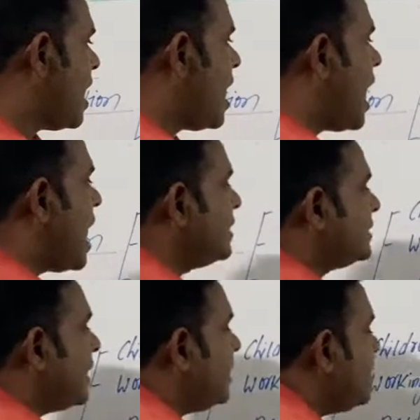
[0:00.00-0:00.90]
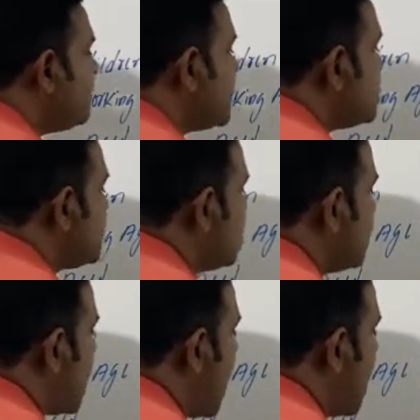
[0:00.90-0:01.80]
and
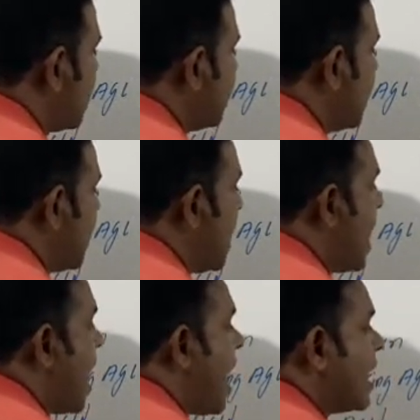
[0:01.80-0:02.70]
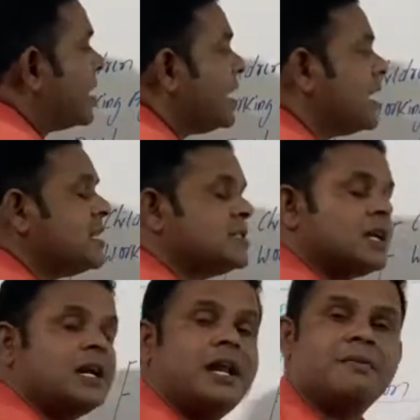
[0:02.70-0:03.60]
30% are the
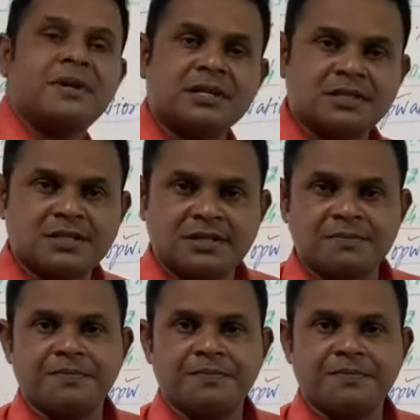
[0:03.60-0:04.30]
agricultural laborers,